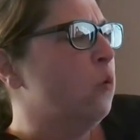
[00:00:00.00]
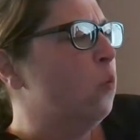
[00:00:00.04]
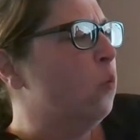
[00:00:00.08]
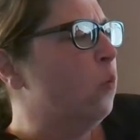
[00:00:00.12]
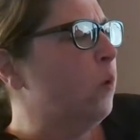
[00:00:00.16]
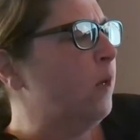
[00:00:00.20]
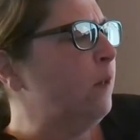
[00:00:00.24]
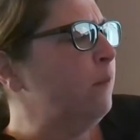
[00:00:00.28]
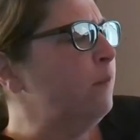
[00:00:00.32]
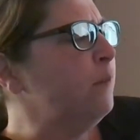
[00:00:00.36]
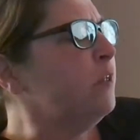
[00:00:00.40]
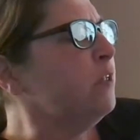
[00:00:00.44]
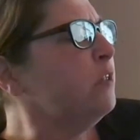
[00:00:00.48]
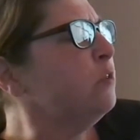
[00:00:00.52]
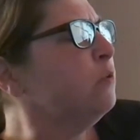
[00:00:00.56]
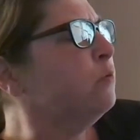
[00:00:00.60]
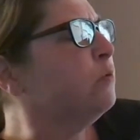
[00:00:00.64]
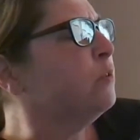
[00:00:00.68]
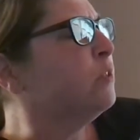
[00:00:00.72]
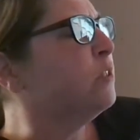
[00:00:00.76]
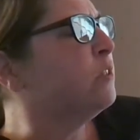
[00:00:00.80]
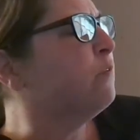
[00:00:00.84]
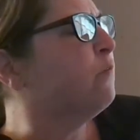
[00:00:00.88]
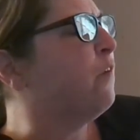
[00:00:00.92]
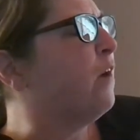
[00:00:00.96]
What I'm going to do
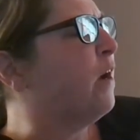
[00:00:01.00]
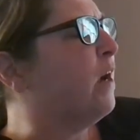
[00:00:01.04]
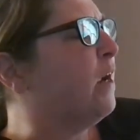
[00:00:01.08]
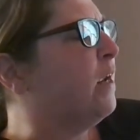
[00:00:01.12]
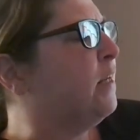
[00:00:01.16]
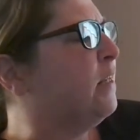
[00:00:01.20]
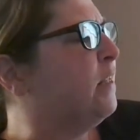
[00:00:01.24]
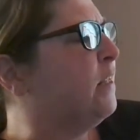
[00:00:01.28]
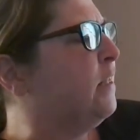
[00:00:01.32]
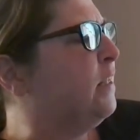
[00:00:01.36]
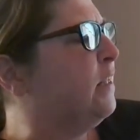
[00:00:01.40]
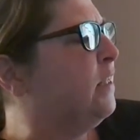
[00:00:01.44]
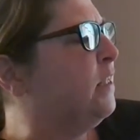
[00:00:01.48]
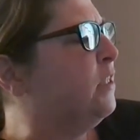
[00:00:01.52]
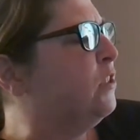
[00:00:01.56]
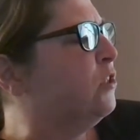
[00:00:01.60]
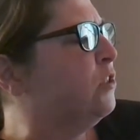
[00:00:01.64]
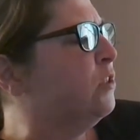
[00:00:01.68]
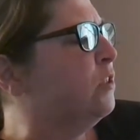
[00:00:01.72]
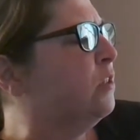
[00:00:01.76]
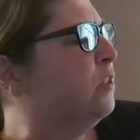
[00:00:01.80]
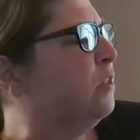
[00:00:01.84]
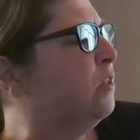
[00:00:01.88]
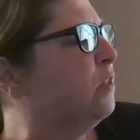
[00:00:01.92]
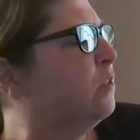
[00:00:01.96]
is divide each
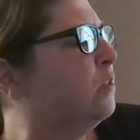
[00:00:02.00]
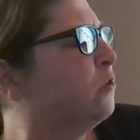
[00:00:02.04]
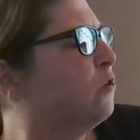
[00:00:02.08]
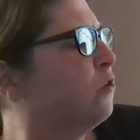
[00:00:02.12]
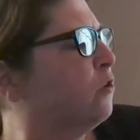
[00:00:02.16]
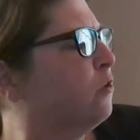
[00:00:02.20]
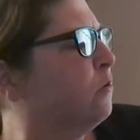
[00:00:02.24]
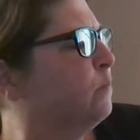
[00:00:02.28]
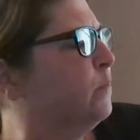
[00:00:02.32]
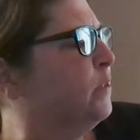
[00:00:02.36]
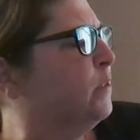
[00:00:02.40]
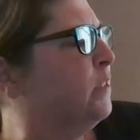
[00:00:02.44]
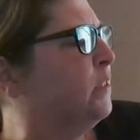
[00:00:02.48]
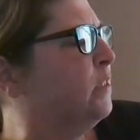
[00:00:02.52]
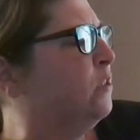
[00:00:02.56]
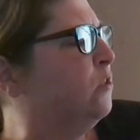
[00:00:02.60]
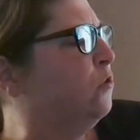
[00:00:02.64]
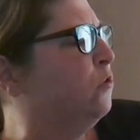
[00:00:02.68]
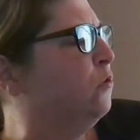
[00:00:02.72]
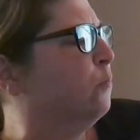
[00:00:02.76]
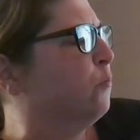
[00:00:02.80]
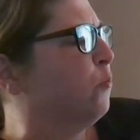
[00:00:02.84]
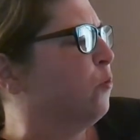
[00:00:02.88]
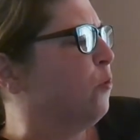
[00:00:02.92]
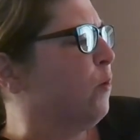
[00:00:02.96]
of the terms in the
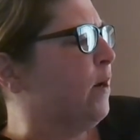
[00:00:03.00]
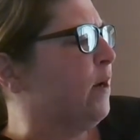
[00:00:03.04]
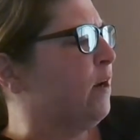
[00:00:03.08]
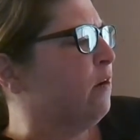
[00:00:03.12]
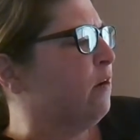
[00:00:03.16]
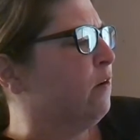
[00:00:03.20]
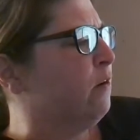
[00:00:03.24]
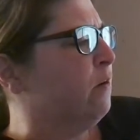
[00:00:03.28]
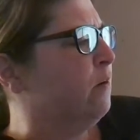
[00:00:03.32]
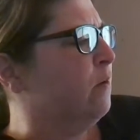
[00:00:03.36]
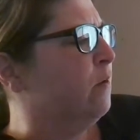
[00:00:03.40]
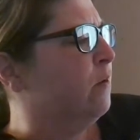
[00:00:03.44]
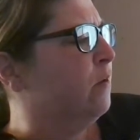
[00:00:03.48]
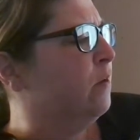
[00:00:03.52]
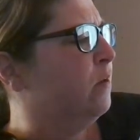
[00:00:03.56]
numerator